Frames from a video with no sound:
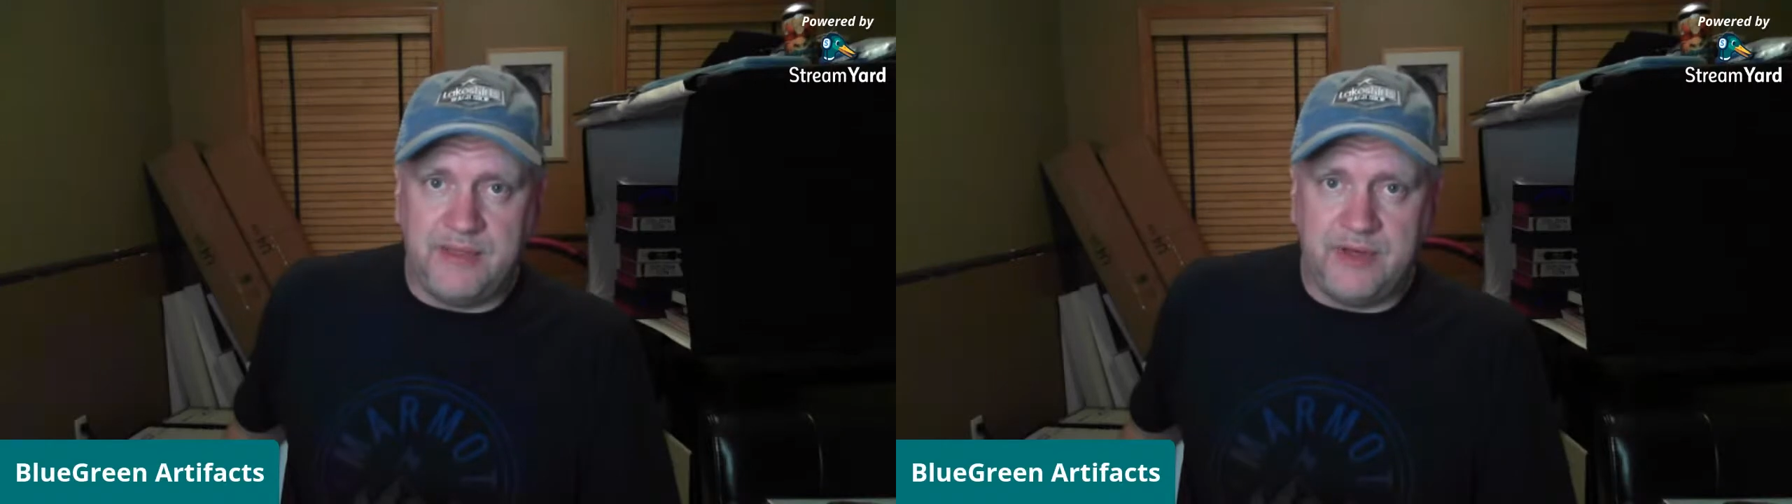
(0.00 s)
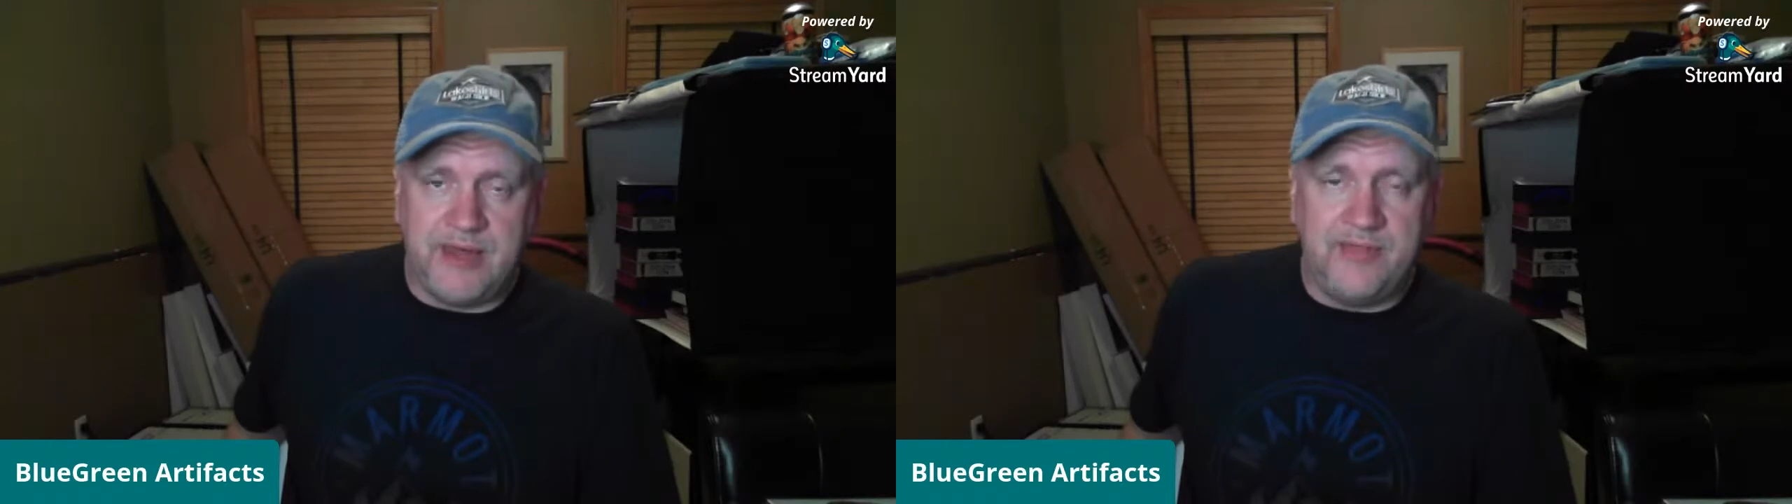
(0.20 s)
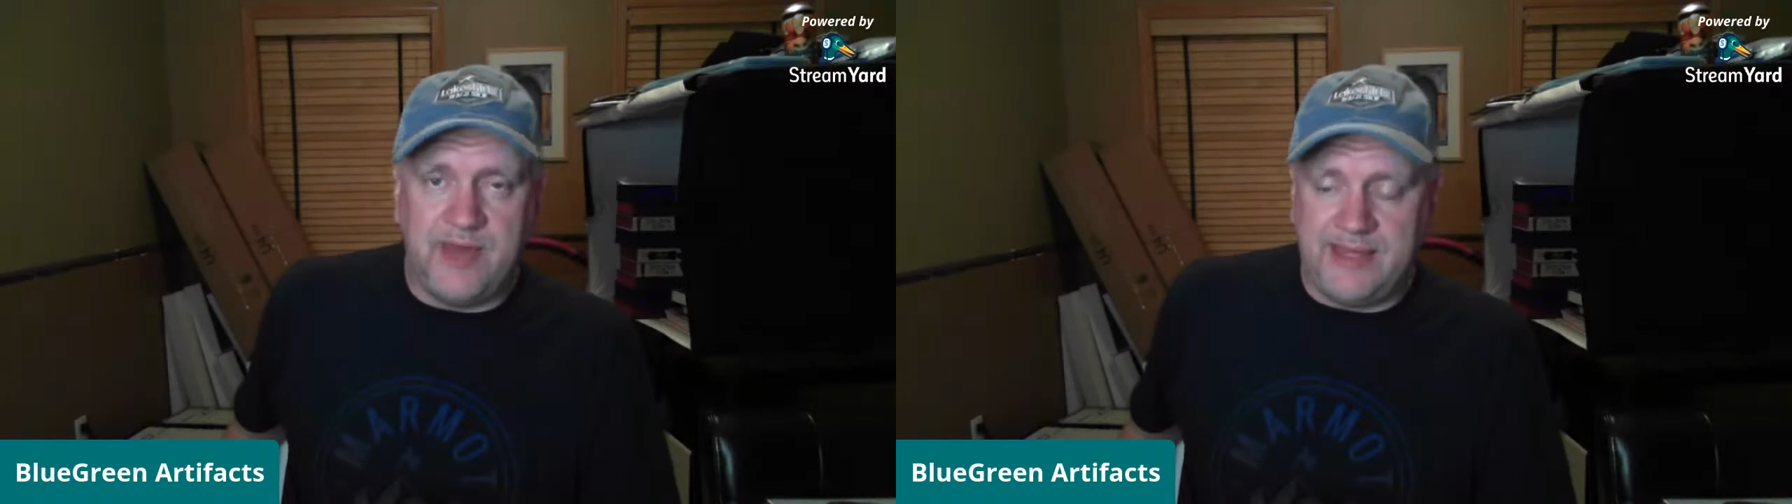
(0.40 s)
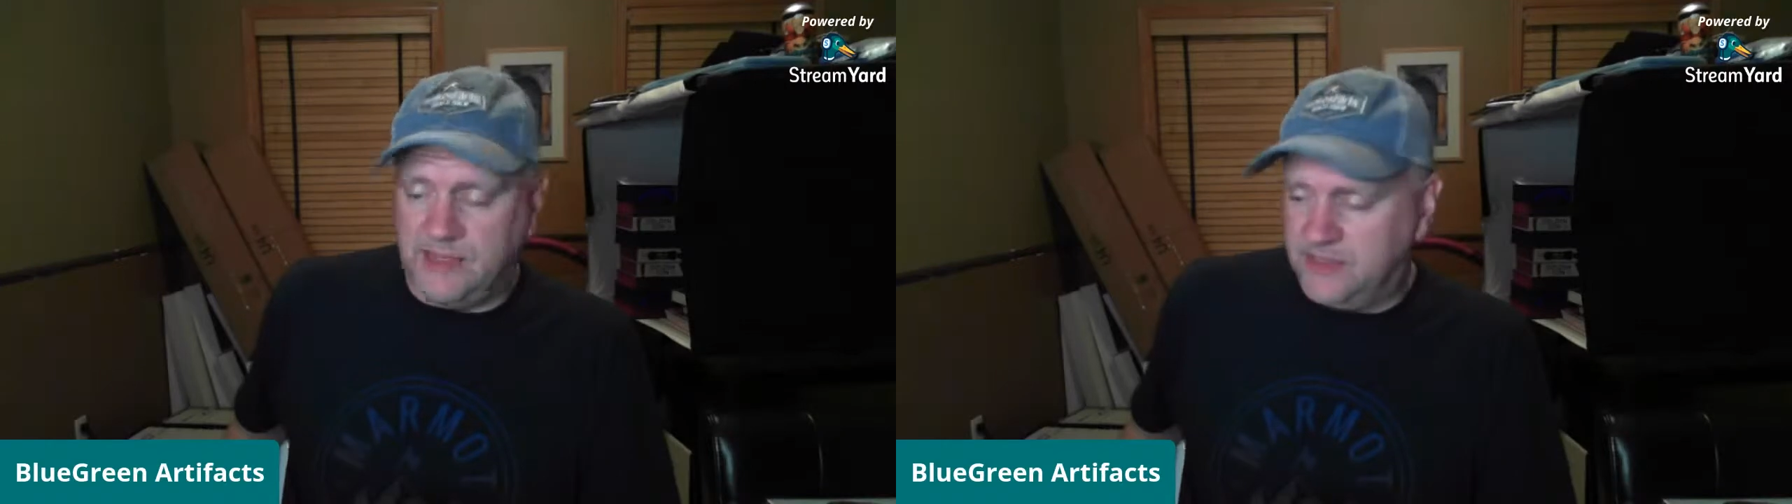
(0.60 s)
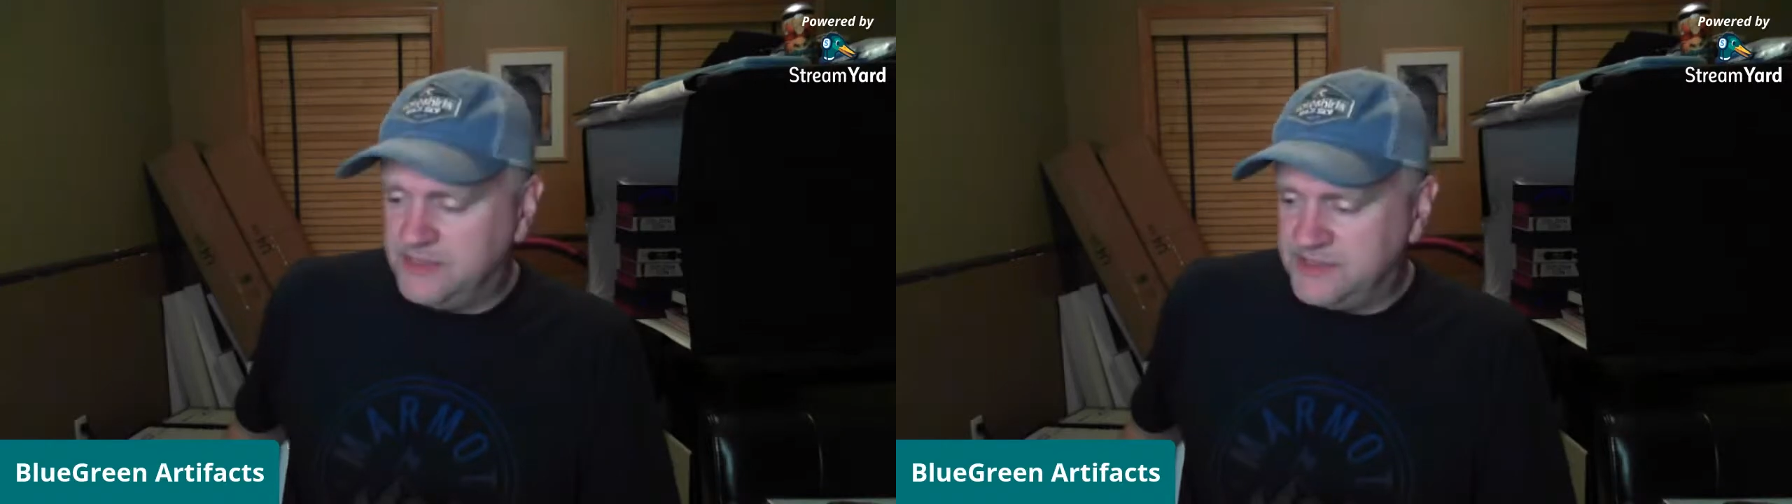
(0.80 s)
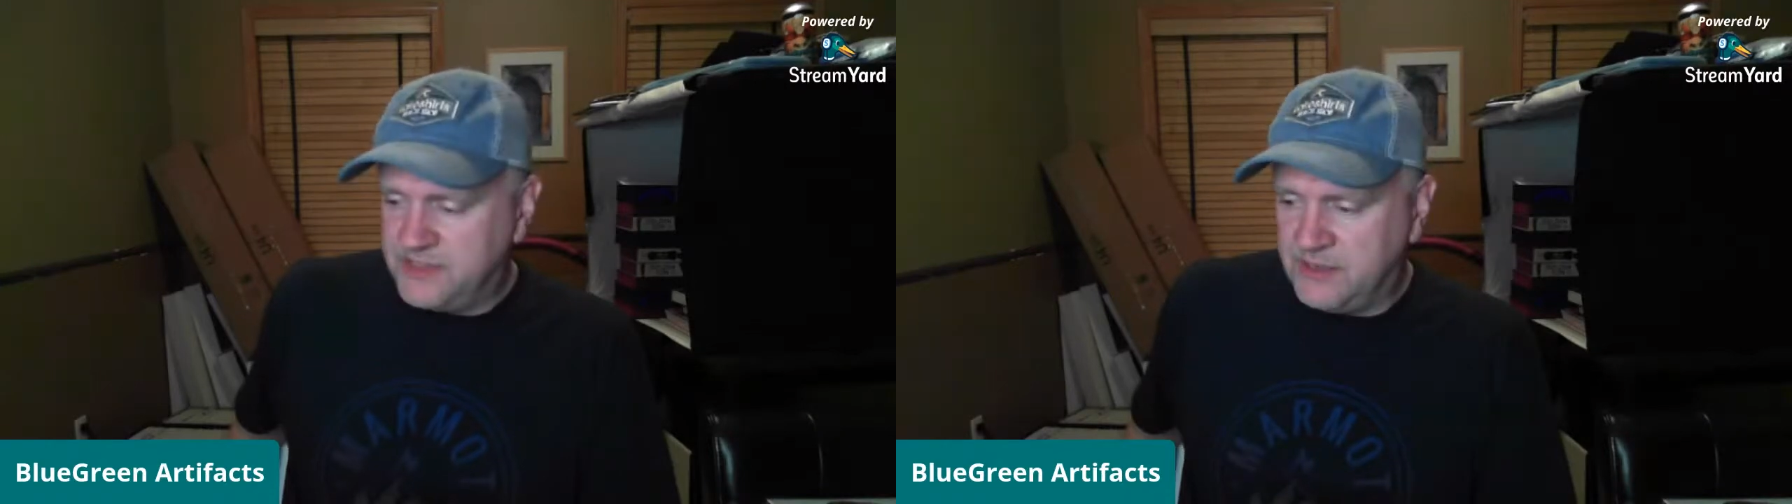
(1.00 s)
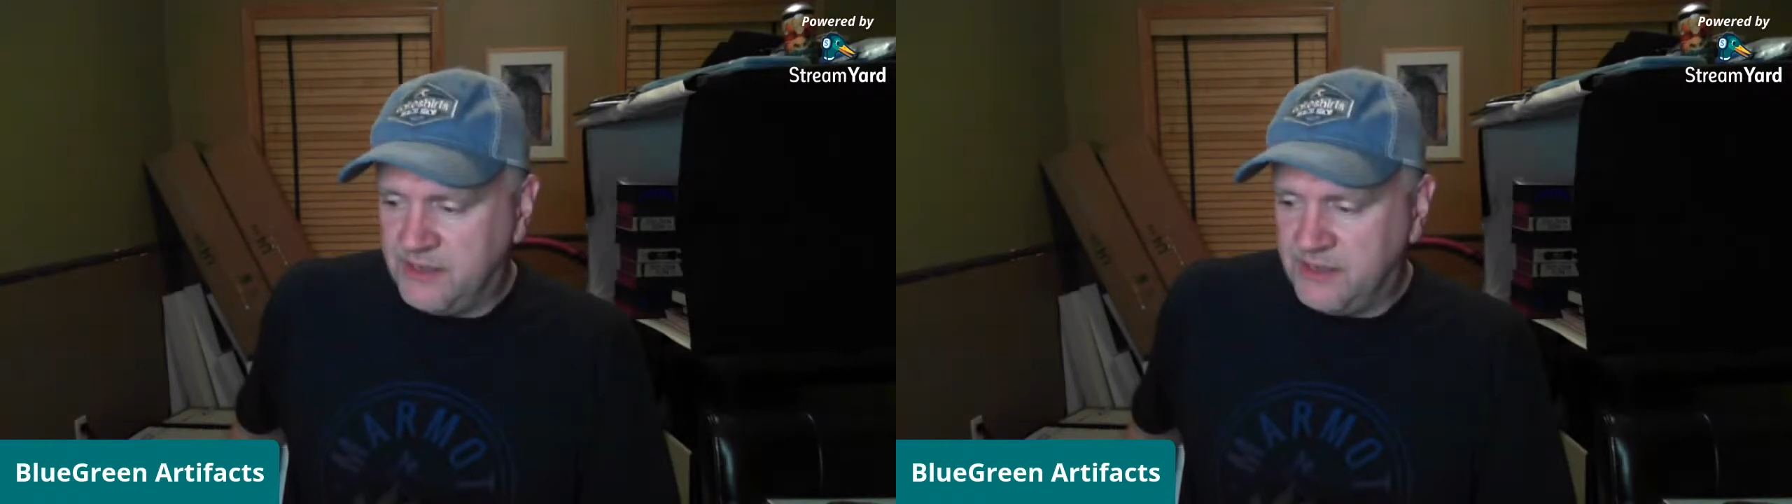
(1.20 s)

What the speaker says: the Endless and